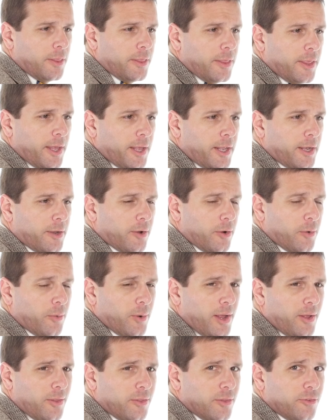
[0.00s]
Then
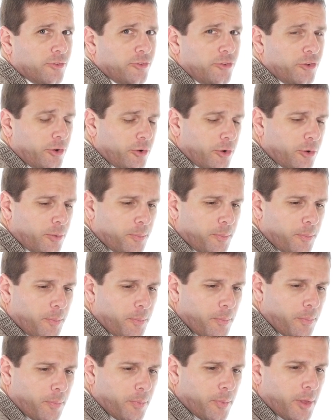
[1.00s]
around the germ
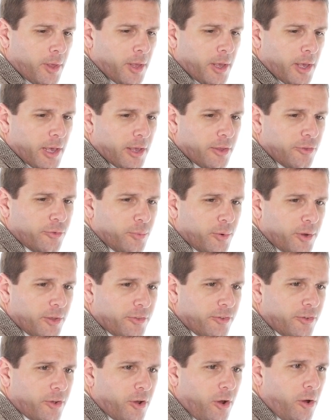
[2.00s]
is
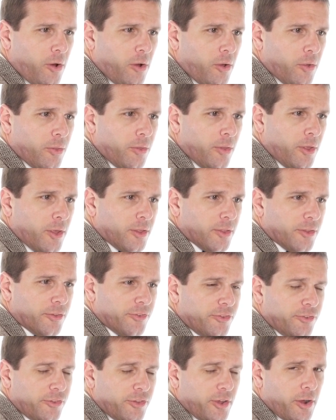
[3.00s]
what's called the
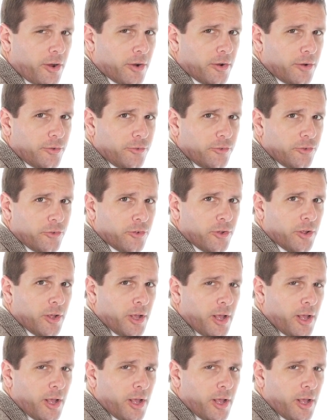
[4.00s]
starch.